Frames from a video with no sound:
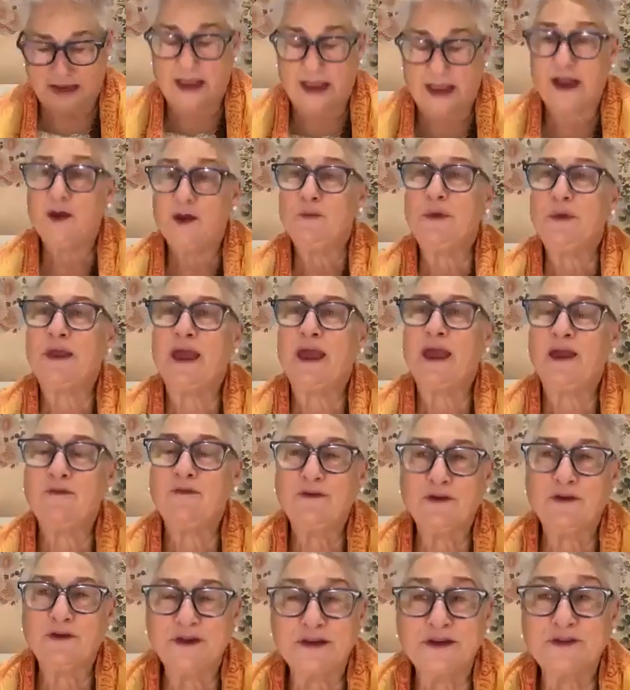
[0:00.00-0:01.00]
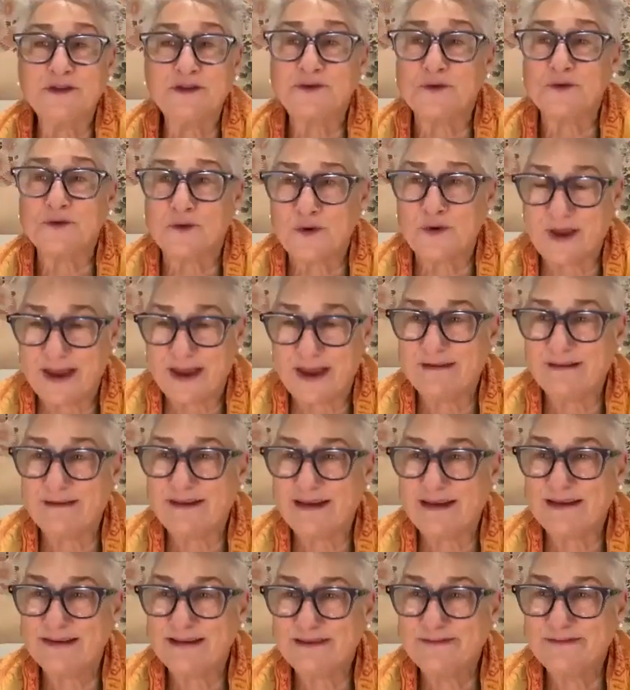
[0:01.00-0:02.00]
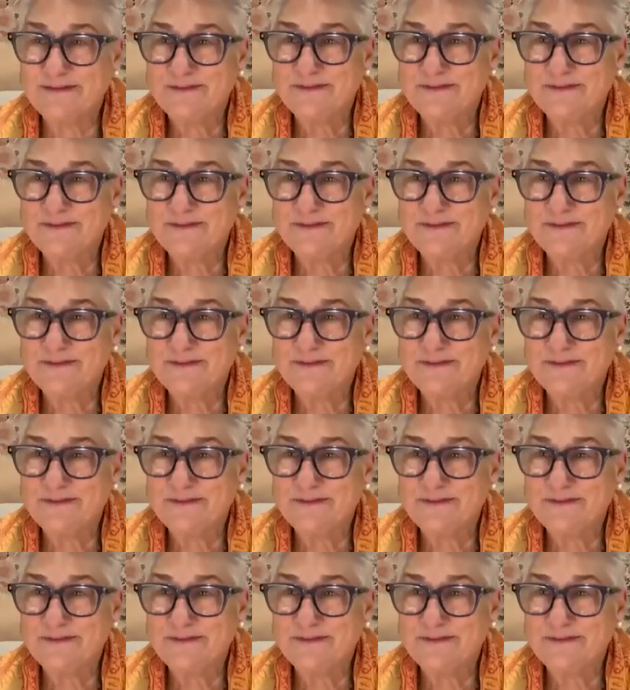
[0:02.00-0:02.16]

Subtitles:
And it became very disorienting,